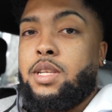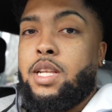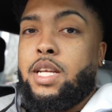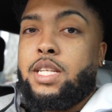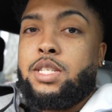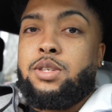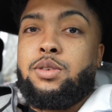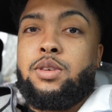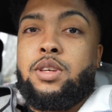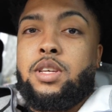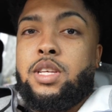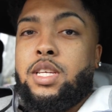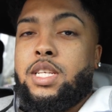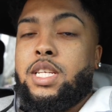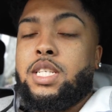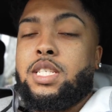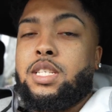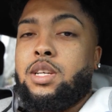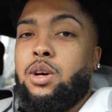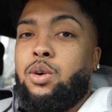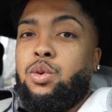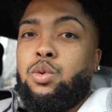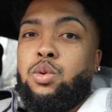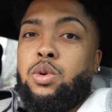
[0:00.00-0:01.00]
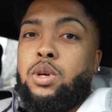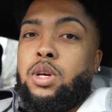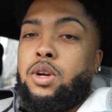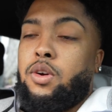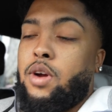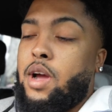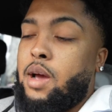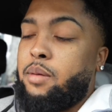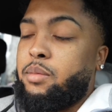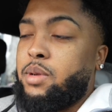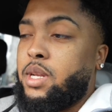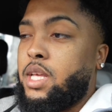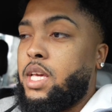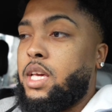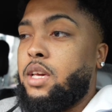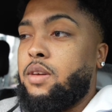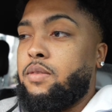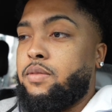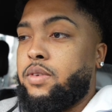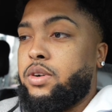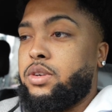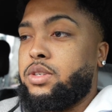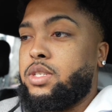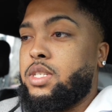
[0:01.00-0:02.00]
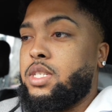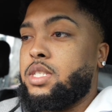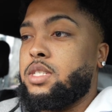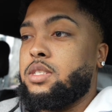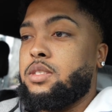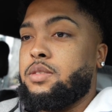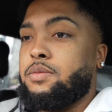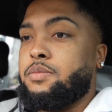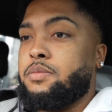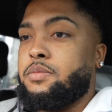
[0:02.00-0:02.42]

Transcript: that you can just go grab and eat, versus